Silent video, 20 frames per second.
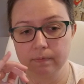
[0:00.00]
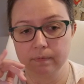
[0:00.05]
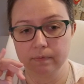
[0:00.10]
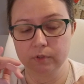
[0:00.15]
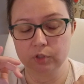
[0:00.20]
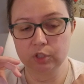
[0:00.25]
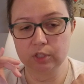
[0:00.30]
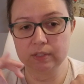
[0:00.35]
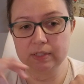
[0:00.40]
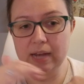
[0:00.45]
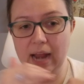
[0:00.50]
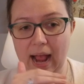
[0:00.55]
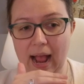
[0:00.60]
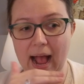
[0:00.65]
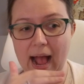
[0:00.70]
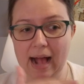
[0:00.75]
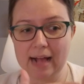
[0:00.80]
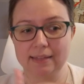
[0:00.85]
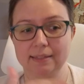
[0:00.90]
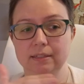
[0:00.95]
just
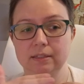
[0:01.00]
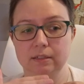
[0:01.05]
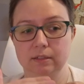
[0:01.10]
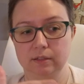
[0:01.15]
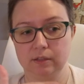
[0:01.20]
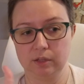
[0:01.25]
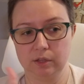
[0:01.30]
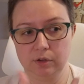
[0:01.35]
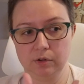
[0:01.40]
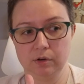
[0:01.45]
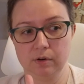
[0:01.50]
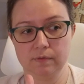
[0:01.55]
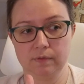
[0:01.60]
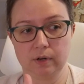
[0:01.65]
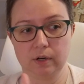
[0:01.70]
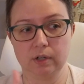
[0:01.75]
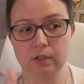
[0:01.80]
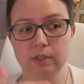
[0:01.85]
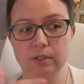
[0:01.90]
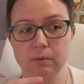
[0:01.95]
asked the
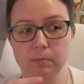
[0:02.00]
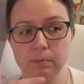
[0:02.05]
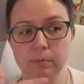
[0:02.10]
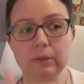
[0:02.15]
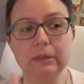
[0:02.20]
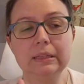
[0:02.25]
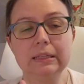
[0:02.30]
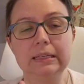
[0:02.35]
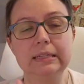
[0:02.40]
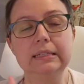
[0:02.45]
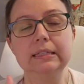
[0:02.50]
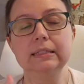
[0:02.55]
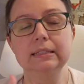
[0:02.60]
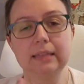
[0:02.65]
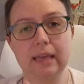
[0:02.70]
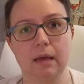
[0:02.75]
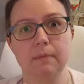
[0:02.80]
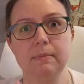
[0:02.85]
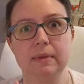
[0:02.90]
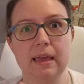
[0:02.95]
universe, please
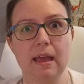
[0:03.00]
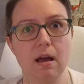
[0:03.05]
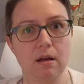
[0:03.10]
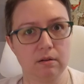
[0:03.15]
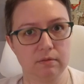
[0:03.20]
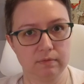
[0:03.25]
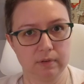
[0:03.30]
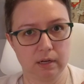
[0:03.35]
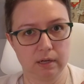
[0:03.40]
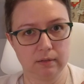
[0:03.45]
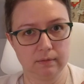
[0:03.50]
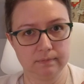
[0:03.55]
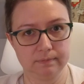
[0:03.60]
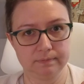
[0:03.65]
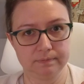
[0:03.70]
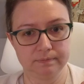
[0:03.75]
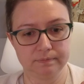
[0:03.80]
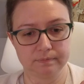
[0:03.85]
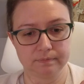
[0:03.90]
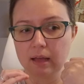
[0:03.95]
get me out of here.
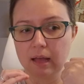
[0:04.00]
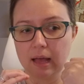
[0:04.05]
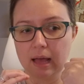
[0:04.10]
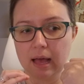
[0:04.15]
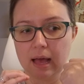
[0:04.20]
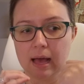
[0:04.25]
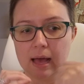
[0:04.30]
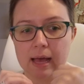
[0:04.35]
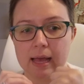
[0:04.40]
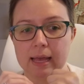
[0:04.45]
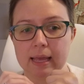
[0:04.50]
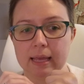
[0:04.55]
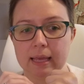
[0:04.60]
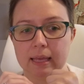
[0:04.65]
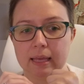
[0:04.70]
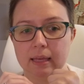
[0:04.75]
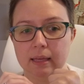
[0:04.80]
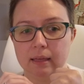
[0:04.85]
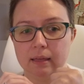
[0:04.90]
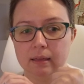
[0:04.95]

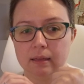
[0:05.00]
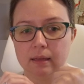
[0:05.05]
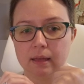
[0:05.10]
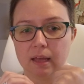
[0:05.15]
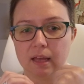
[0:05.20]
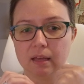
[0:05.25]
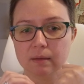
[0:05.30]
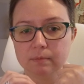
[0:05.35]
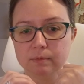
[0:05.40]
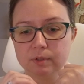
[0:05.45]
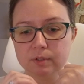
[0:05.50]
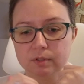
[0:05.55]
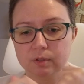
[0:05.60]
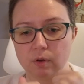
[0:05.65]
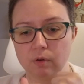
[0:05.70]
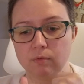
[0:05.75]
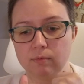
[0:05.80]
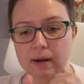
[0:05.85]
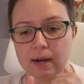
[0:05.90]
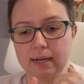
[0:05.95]
I am
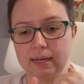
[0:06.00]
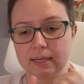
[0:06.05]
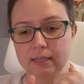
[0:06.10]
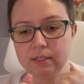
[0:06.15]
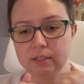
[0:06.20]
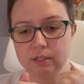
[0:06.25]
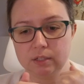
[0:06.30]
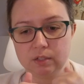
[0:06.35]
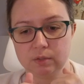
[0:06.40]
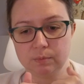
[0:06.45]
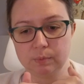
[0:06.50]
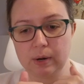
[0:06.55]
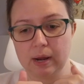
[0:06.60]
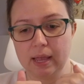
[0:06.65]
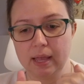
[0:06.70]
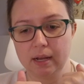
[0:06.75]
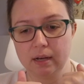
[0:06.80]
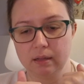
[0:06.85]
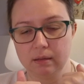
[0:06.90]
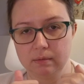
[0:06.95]
so ready to
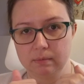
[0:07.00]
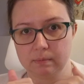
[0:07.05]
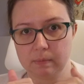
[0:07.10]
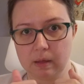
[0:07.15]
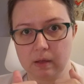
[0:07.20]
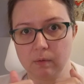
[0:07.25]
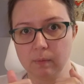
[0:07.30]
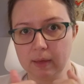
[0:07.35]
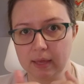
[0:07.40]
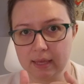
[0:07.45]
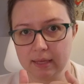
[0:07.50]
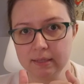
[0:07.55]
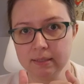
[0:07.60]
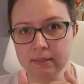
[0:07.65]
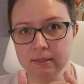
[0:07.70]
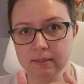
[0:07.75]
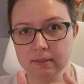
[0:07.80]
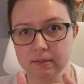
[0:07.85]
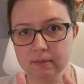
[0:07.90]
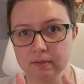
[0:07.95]
spread my
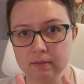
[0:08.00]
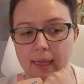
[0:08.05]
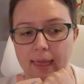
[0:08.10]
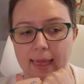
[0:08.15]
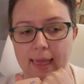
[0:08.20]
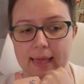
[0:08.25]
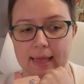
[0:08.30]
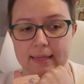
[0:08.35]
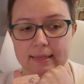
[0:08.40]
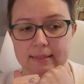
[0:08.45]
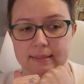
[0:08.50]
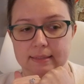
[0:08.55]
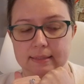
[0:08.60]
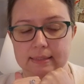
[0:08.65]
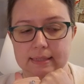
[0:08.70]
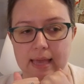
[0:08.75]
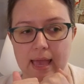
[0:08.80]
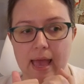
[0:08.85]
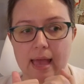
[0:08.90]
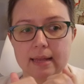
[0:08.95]
wings and
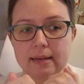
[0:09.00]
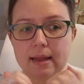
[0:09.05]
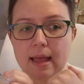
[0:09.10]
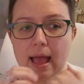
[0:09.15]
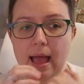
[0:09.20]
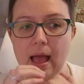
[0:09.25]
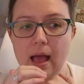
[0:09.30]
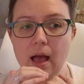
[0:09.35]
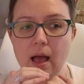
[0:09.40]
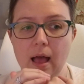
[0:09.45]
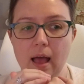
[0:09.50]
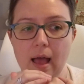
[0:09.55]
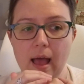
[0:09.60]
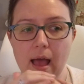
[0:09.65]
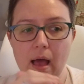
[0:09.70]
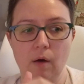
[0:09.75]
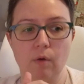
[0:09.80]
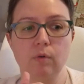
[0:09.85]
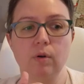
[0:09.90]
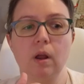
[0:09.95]
get
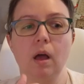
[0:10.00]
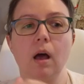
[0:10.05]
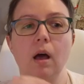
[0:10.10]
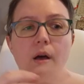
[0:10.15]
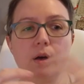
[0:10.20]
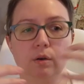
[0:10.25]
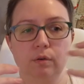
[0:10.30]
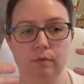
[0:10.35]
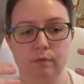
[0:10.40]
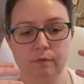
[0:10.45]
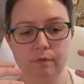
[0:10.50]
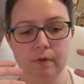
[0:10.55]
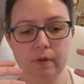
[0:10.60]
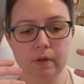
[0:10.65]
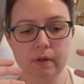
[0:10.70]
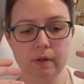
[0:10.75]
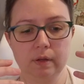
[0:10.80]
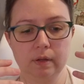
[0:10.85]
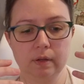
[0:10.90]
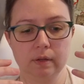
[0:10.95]
out of
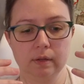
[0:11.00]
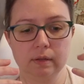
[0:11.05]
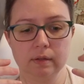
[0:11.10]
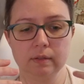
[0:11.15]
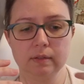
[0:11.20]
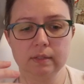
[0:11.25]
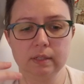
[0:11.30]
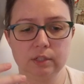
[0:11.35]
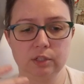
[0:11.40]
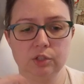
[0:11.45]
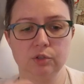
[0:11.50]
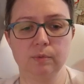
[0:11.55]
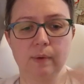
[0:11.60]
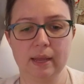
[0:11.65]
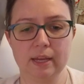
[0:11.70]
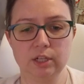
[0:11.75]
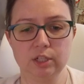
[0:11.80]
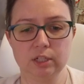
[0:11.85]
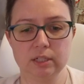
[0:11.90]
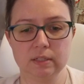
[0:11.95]

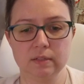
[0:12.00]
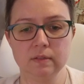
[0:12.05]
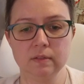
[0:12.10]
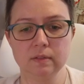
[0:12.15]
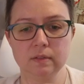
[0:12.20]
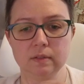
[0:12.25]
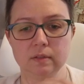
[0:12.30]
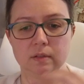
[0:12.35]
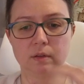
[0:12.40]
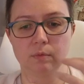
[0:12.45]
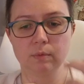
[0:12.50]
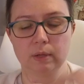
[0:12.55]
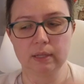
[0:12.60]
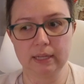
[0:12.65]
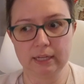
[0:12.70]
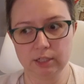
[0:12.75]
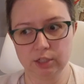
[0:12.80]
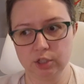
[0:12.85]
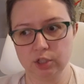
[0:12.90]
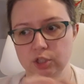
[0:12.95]
situations,
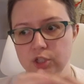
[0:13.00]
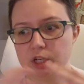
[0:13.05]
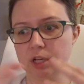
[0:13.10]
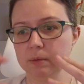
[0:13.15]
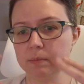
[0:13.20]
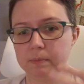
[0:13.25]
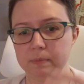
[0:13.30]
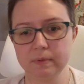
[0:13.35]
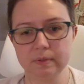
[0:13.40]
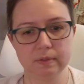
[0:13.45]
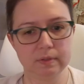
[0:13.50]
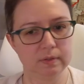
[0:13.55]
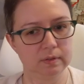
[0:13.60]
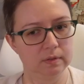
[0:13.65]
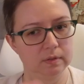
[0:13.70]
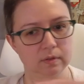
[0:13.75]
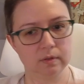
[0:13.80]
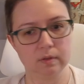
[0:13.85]
relationships,